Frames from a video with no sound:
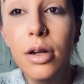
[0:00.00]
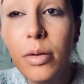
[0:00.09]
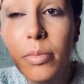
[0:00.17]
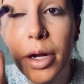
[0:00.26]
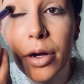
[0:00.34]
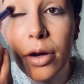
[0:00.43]

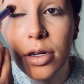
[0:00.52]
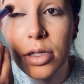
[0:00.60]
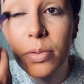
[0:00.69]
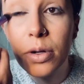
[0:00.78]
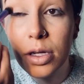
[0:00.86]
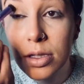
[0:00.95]
my NARS
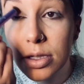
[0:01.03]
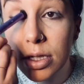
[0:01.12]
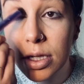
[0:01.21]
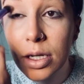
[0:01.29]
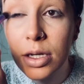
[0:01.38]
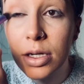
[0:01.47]

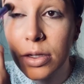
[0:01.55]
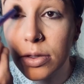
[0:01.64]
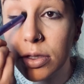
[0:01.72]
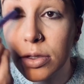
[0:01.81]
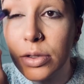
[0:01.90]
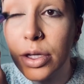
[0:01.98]
bronzer, and I'll
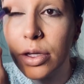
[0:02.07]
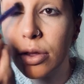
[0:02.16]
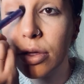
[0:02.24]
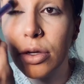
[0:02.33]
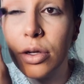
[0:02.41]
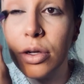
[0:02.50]
do like
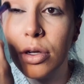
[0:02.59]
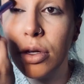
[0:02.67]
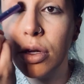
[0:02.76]
the